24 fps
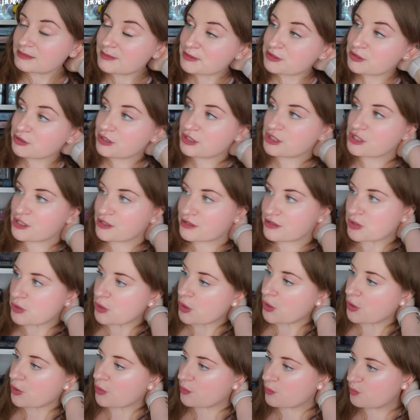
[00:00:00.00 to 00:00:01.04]
special edition.
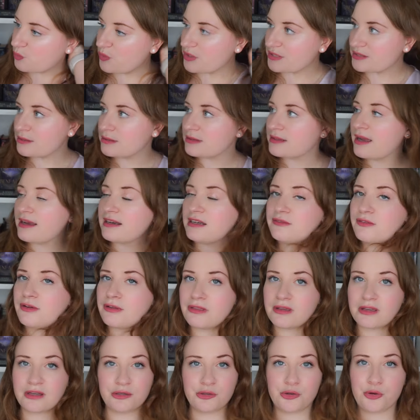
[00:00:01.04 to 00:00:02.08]
So this is kind of, I
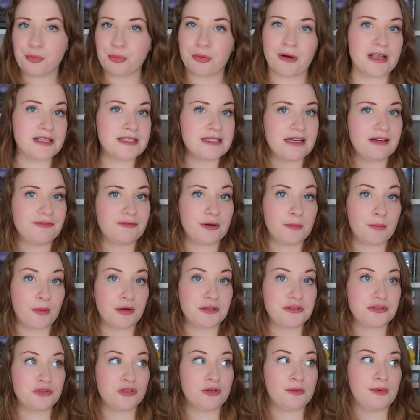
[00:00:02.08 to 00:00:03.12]
think, a new precedent for
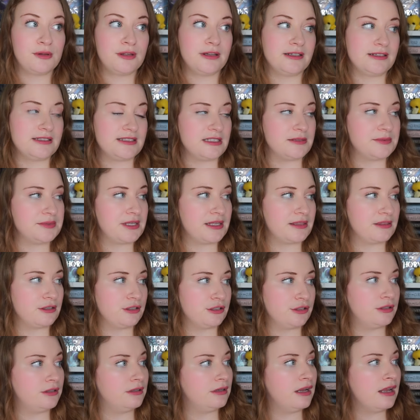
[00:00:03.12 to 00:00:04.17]
Barnes & Noble, and it seems like
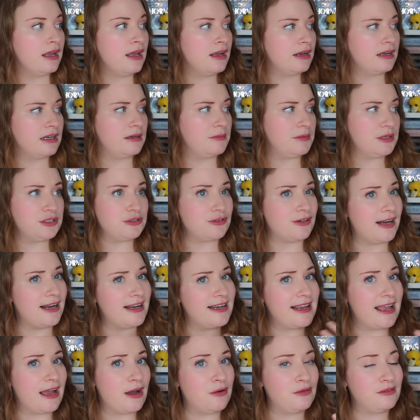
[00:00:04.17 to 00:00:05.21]
they're going to be
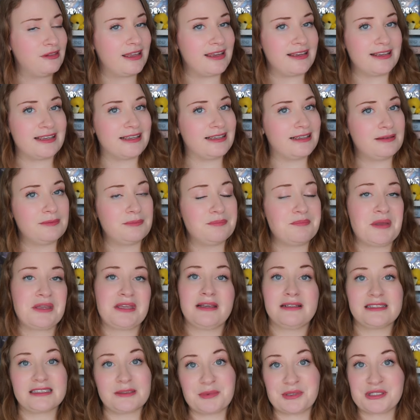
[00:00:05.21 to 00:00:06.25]
trying out like
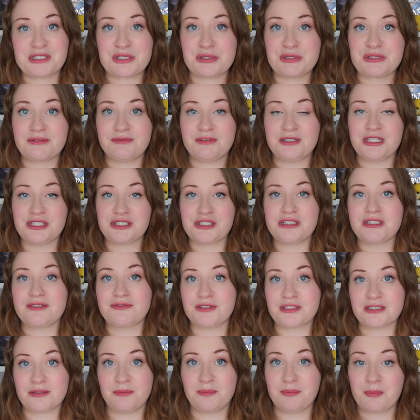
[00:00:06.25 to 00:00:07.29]
making some exclusive editions
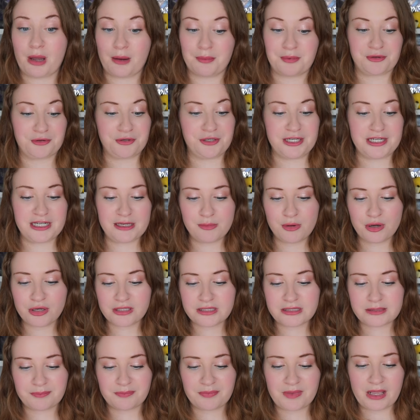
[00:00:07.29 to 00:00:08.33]
for some popular indie
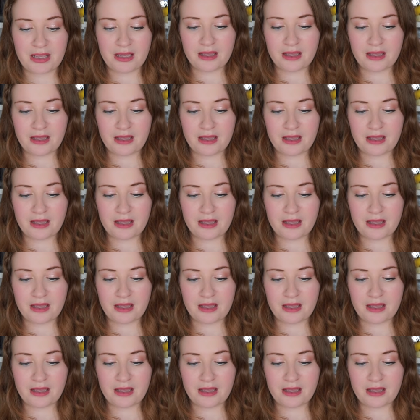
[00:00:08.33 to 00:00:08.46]
books.